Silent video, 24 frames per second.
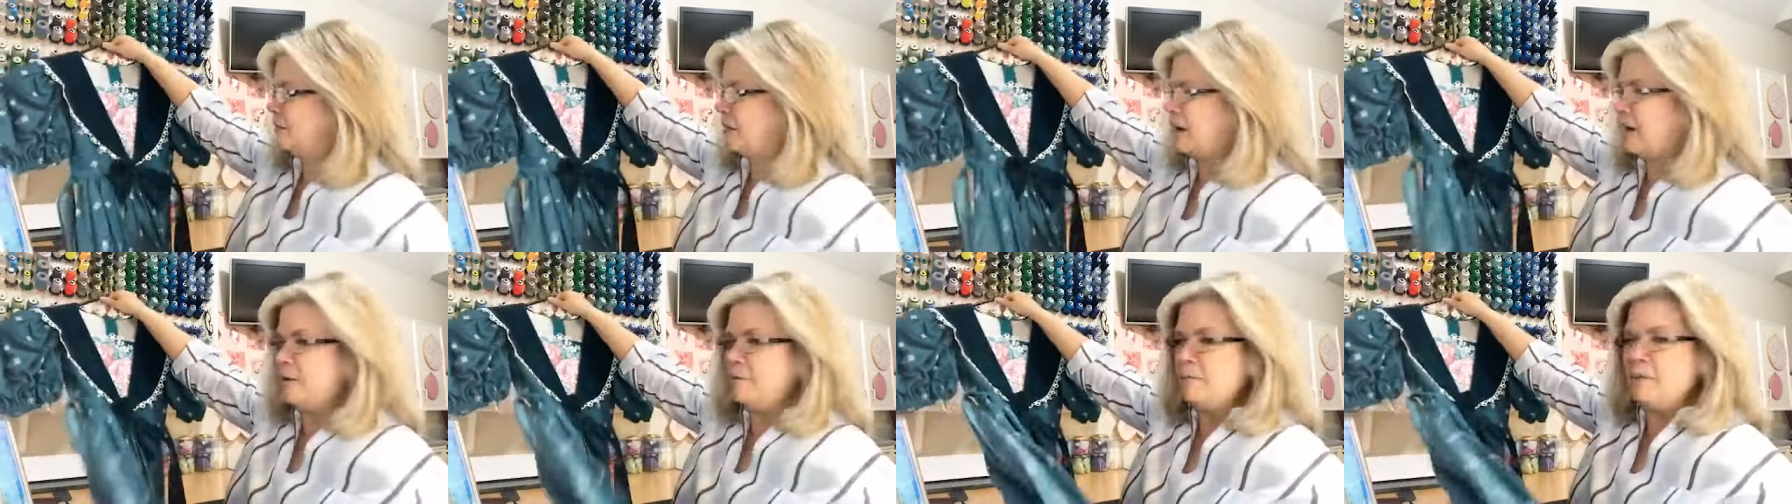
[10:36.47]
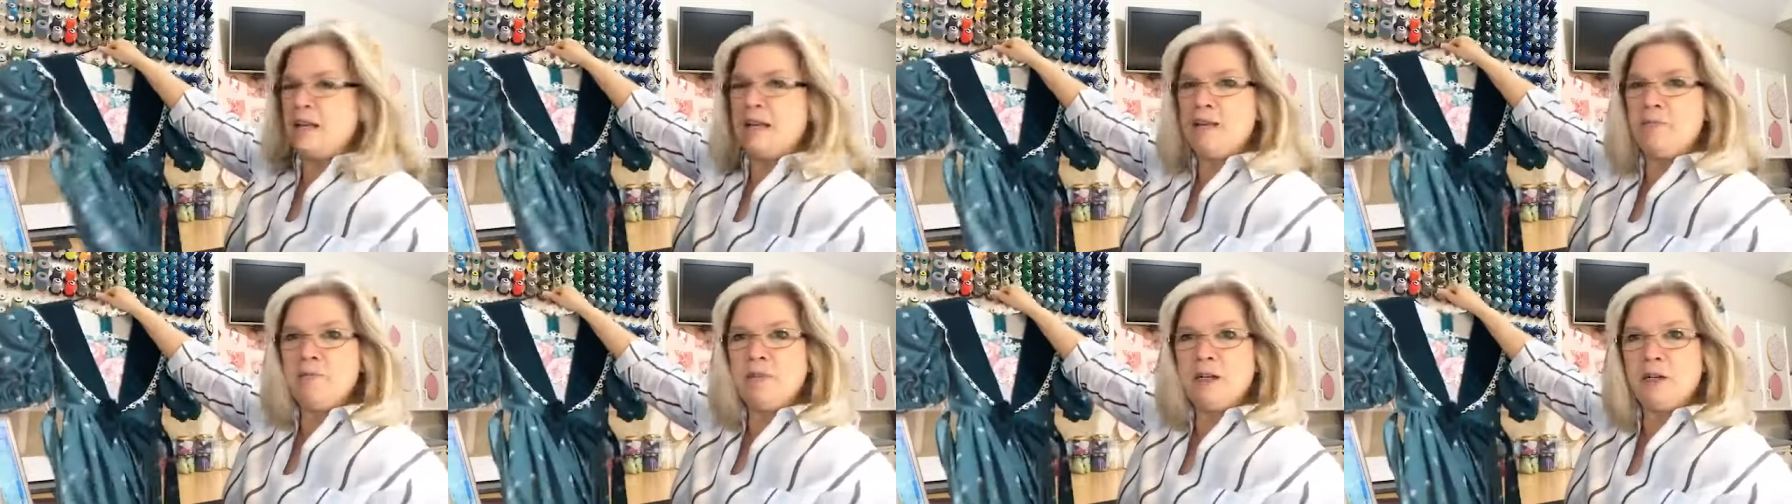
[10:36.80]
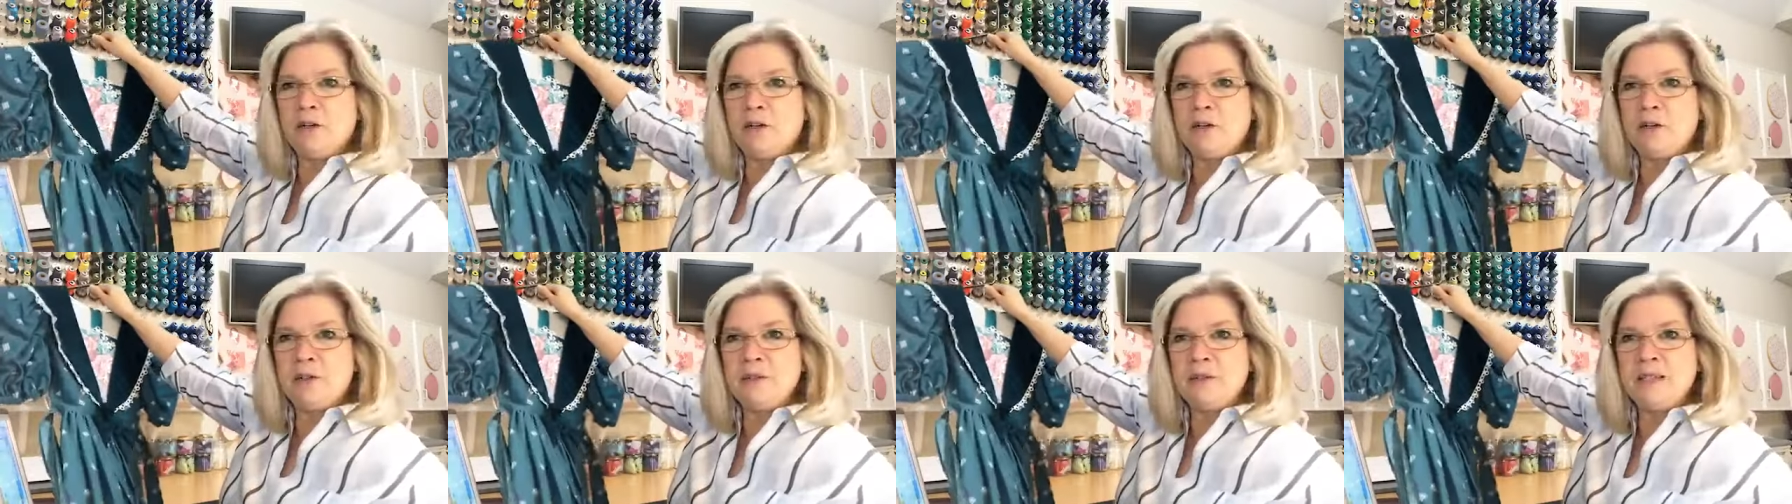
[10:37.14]
I made my
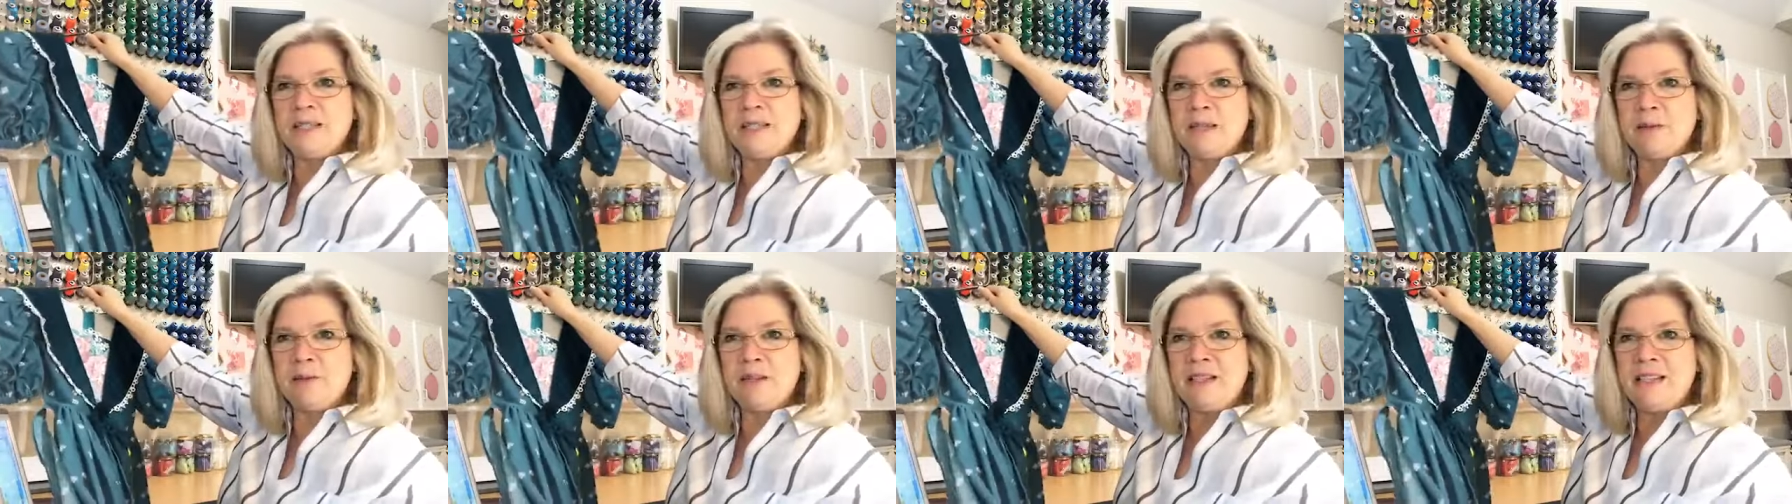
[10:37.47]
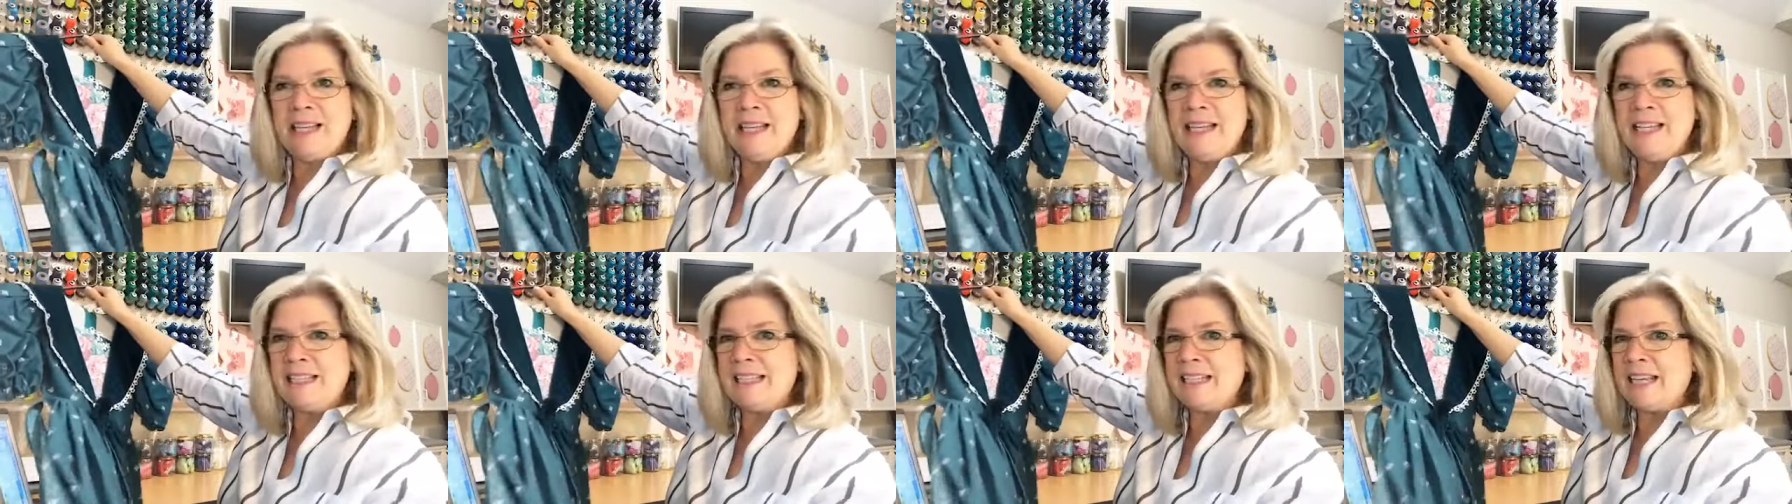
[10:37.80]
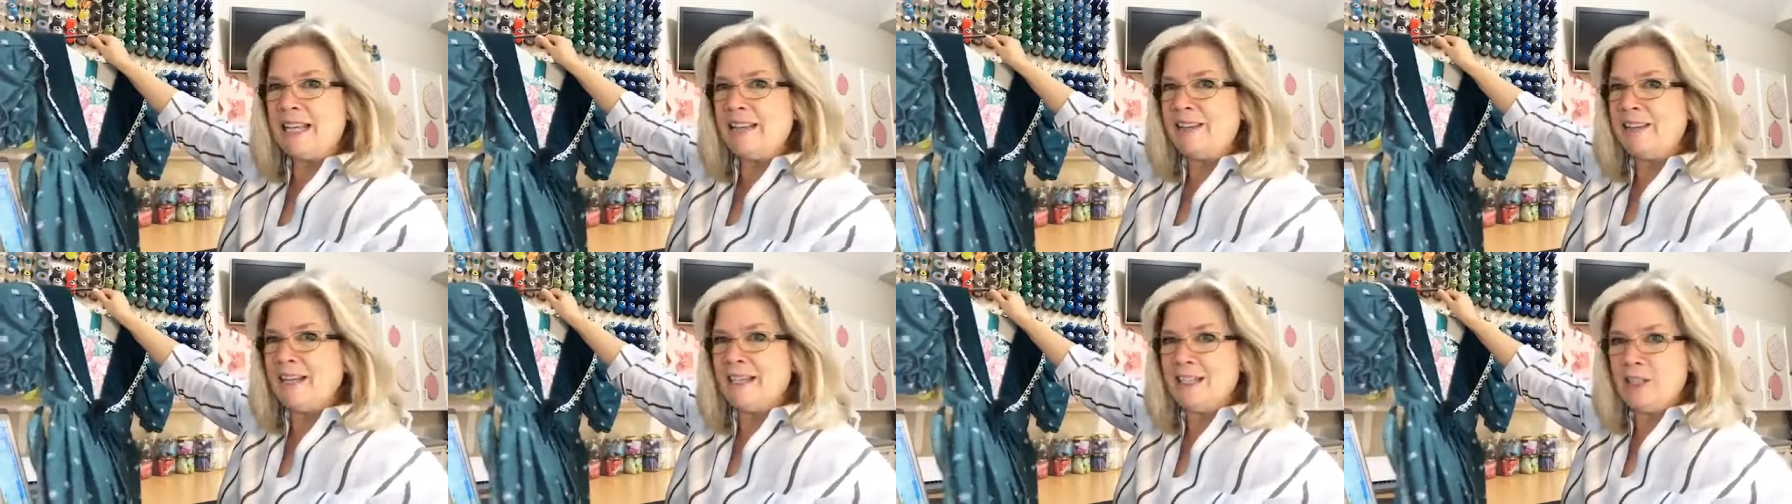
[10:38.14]
girls some of these
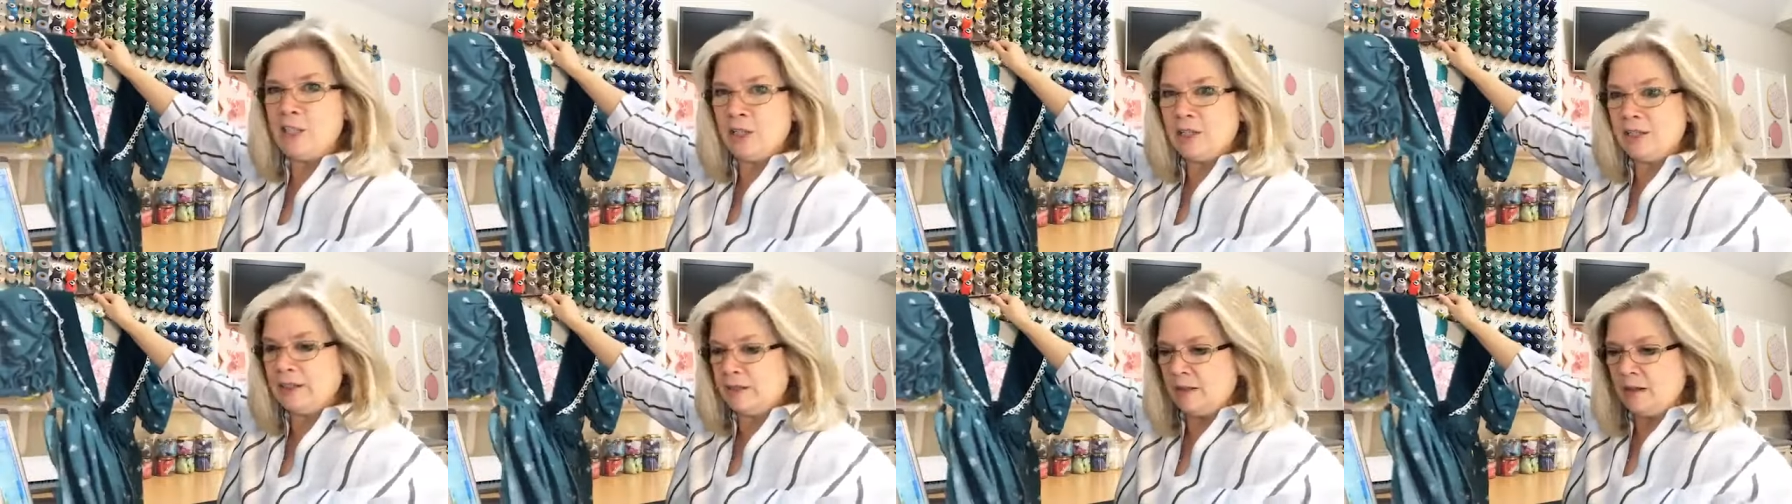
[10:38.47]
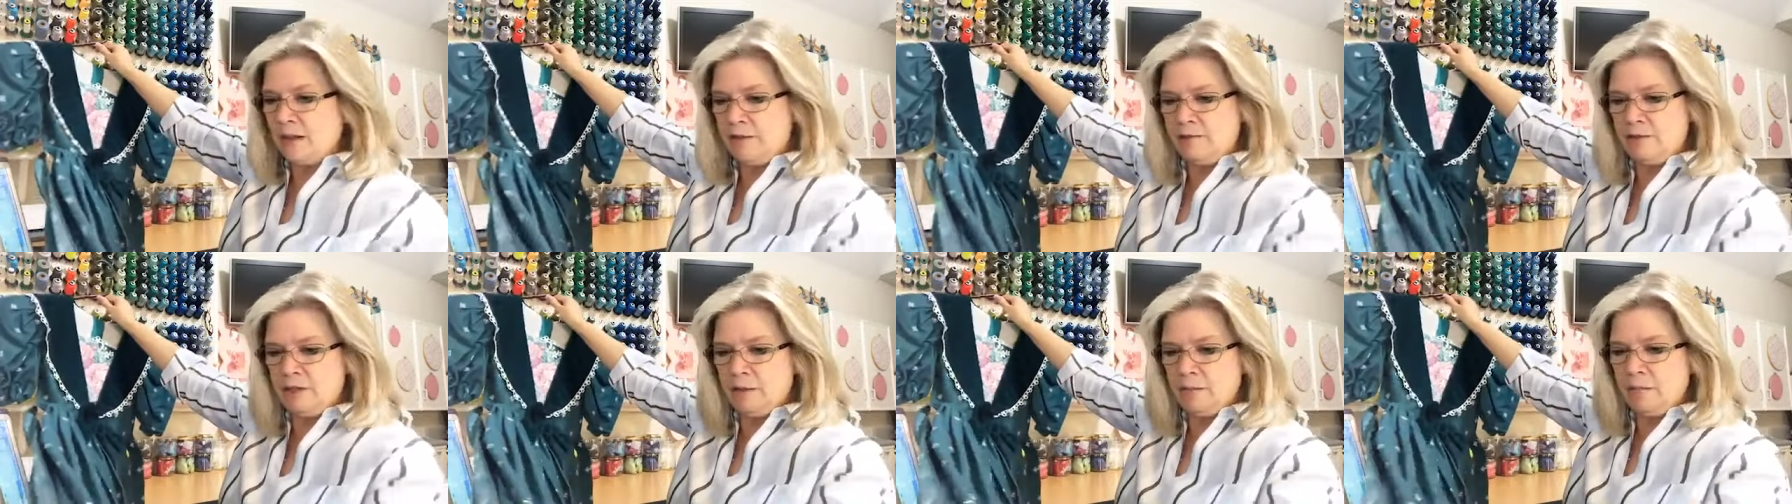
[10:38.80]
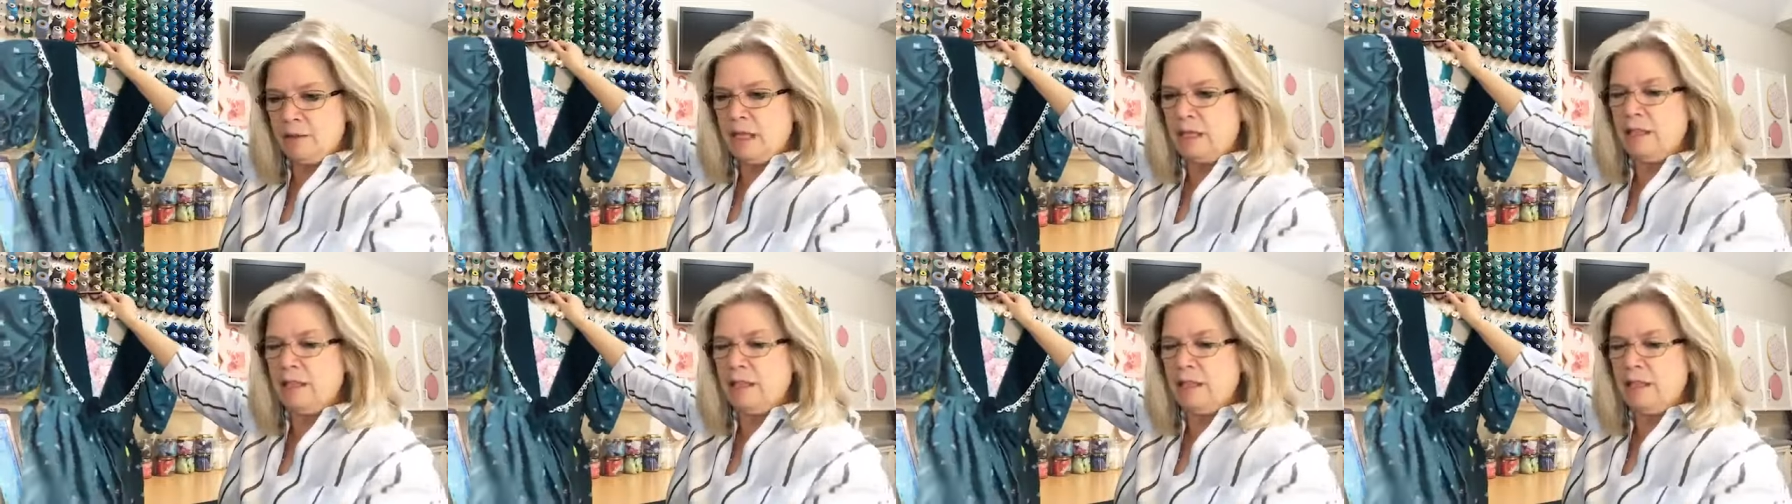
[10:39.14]
and they just loved them.